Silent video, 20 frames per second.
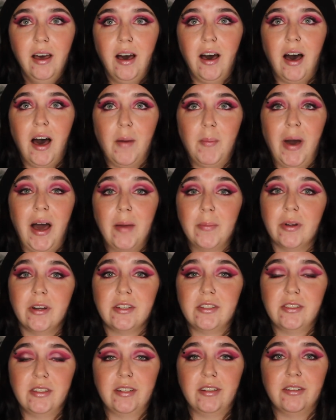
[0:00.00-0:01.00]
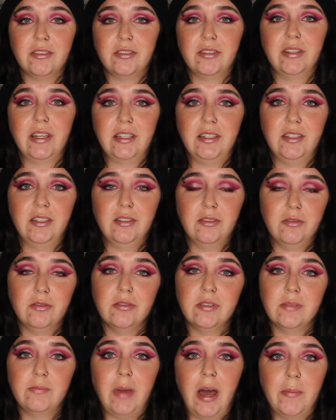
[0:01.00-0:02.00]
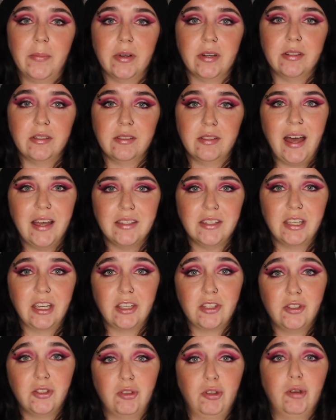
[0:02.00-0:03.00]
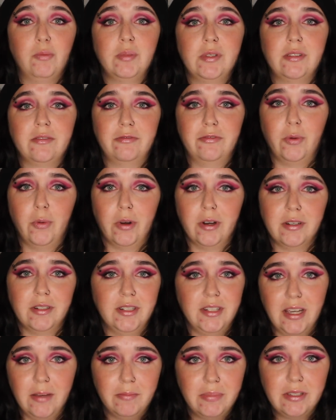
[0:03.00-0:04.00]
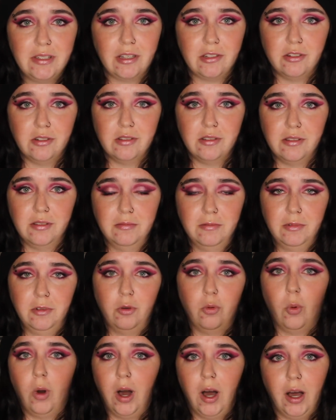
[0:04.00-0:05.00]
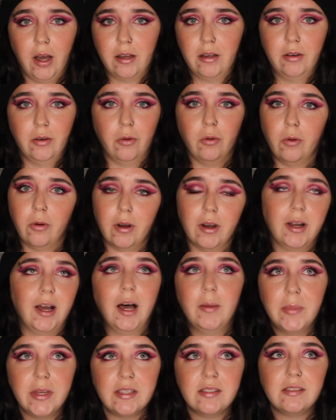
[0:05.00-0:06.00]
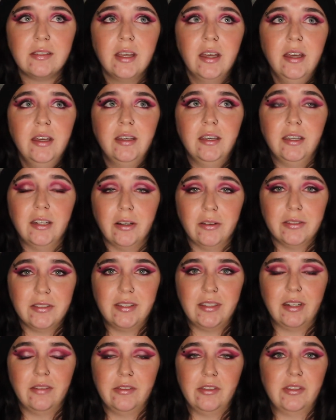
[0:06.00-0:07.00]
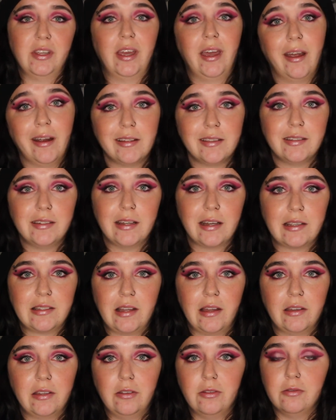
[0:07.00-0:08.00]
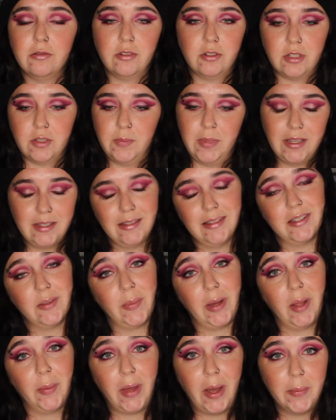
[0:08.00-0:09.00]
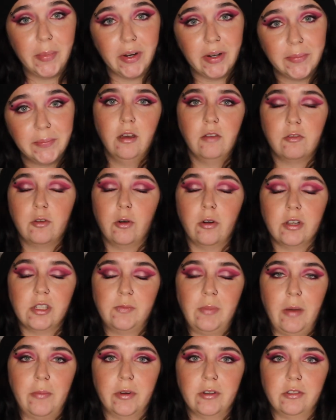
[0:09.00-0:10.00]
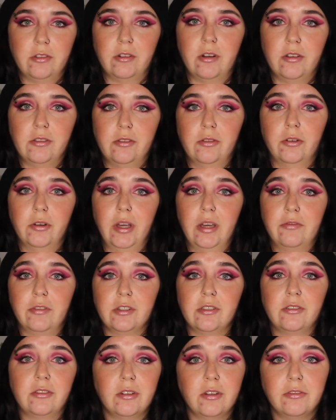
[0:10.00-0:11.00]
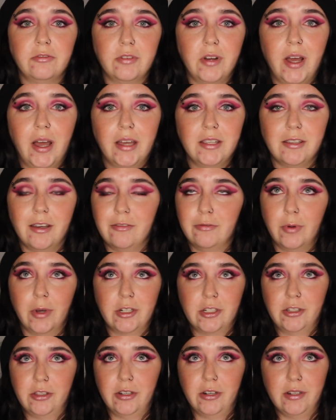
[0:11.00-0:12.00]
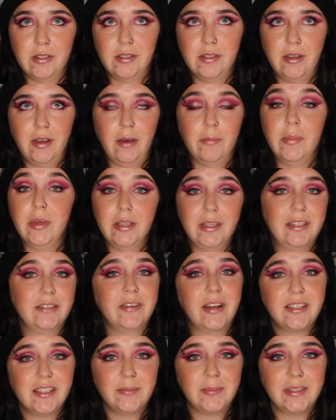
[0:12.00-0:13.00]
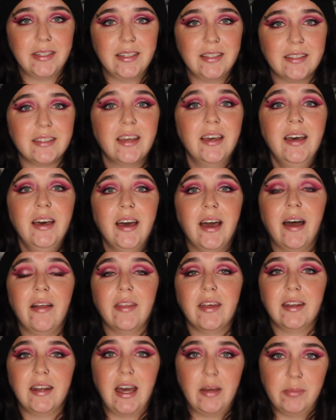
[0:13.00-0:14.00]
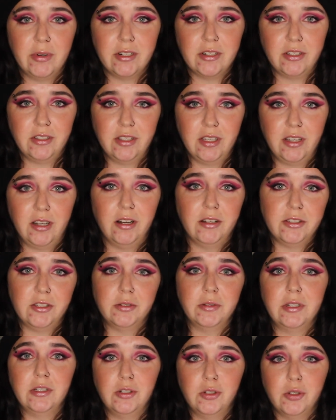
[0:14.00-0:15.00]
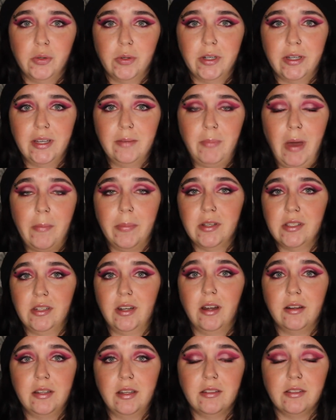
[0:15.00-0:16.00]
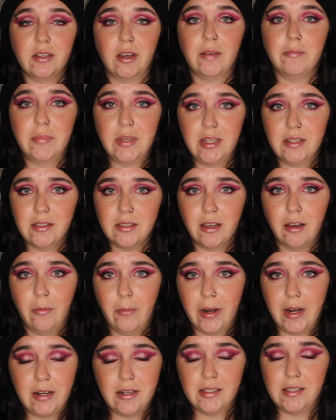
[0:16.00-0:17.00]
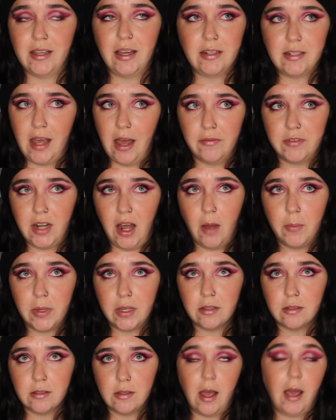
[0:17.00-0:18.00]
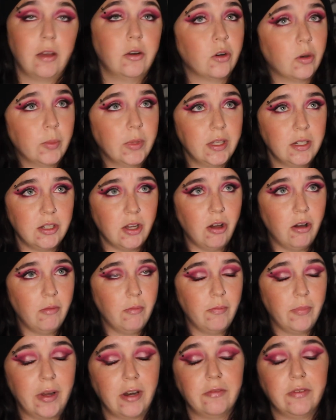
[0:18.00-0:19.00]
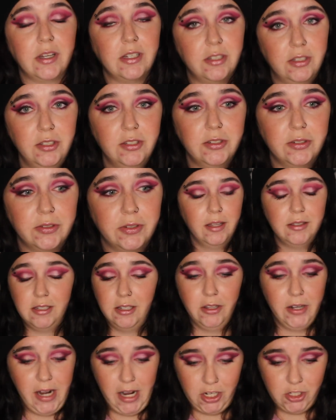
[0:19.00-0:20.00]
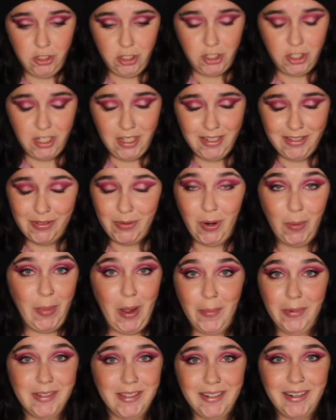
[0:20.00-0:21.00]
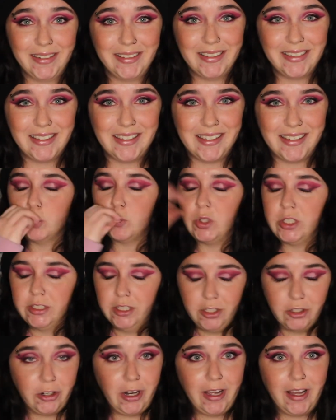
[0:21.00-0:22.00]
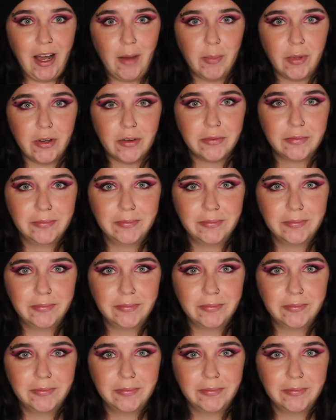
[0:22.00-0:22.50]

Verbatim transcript: Um, I personally also like to use peppers as like scoops for dips such as guac or hummus. You know, instead of using carrot sticks, I'll use just pieces of bell pepper. Of course, peppers are also great for stir fries, of which there is a million recipes. And then I personally also enjoy peppers and onions on pizza when I decide to have toppings. I normally don't, but if I do, it's either extra cheese or peppers and onions. Great combo.